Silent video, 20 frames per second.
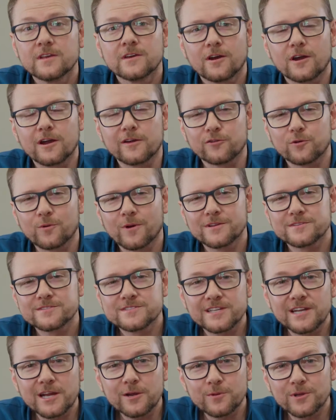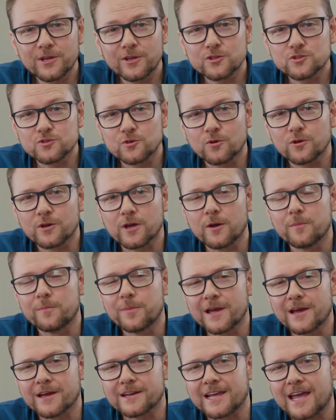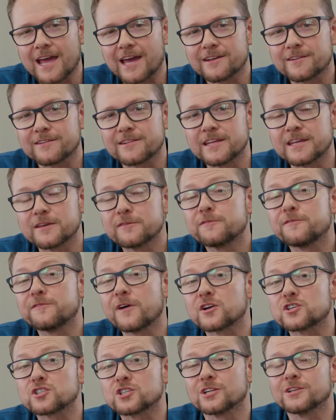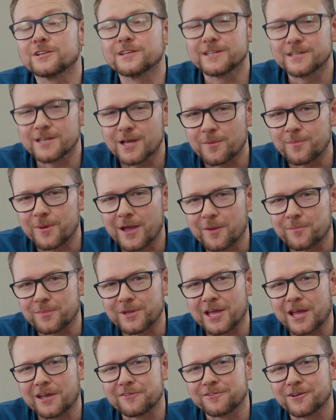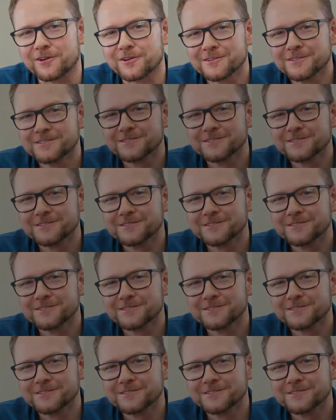Hi everyone, today we're going to talk about how to think functionally about behaviour.